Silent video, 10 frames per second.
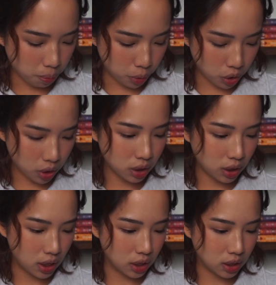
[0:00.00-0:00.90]
book
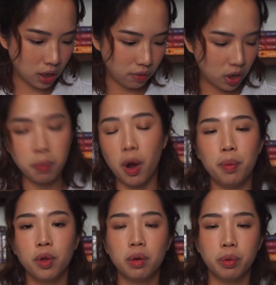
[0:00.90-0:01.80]
is a very
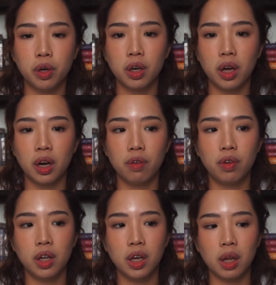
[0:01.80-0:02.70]
popular book, and I
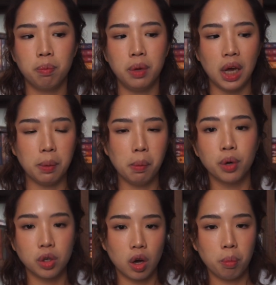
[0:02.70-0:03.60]
feel like it became a
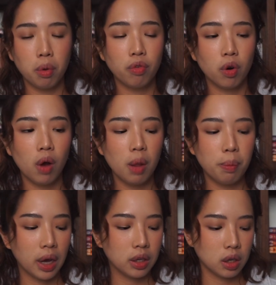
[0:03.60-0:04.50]
book talk book for a while,
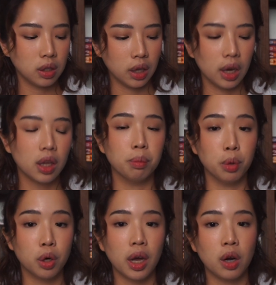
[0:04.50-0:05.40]
but I didn't like the book.